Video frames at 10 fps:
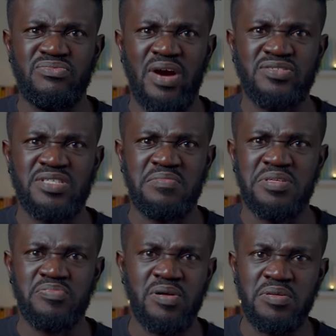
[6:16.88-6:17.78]
why should that
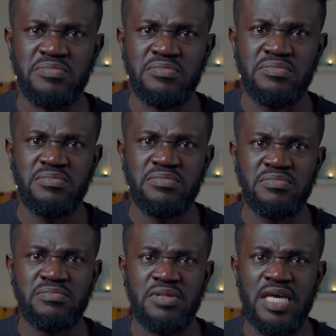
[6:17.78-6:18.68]
be a problem?
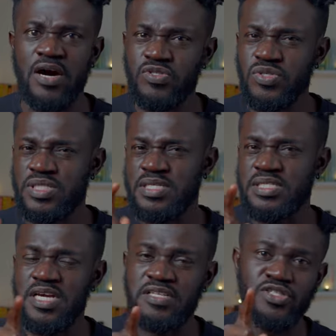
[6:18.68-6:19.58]
And I also
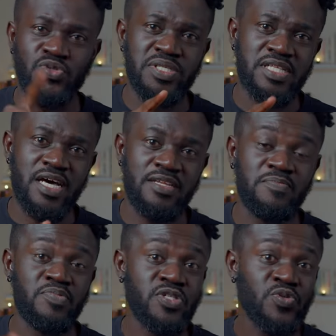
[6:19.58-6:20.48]
sense here in the tweets that
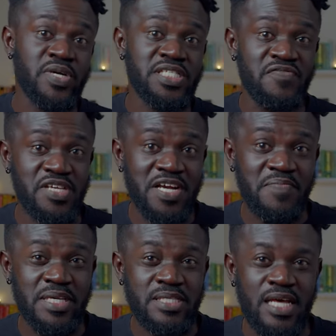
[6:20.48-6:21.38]
the persuasive here
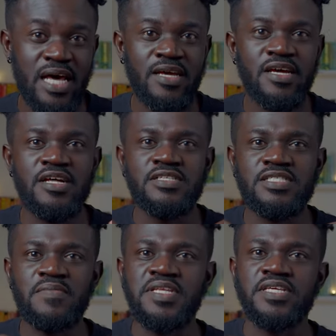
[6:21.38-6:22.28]
means that
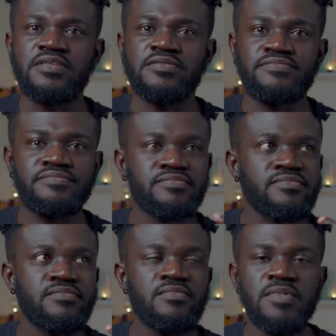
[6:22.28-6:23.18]
somebody
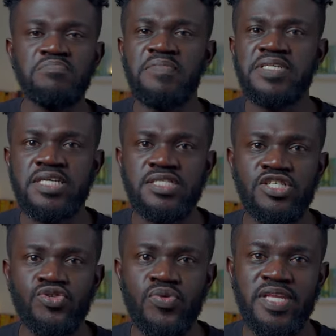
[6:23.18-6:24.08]
may be
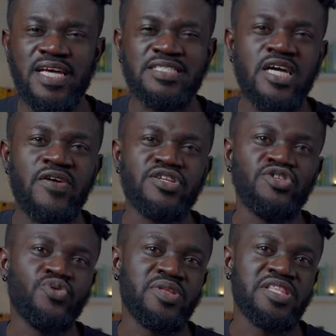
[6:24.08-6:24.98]
chasing you and they're showering
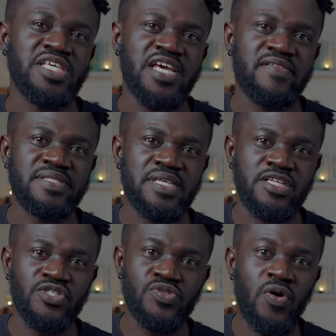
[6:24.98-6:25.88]
you with gifts
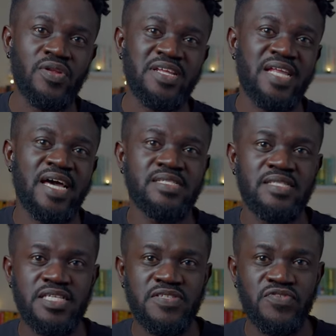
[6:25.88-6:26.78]
and doing all the nice
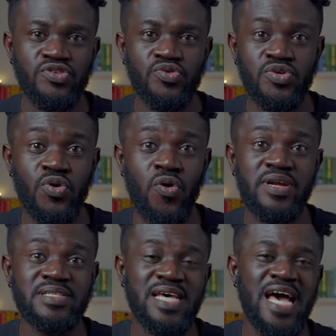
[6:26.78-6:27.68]
things for you in
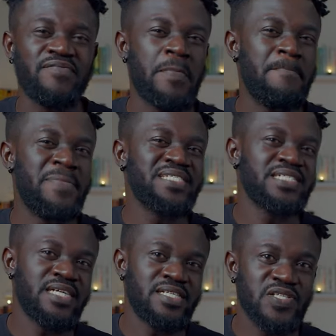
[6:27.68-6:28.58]
order to have a better
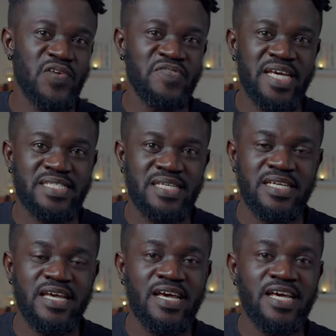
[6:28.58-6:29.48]
chance of getting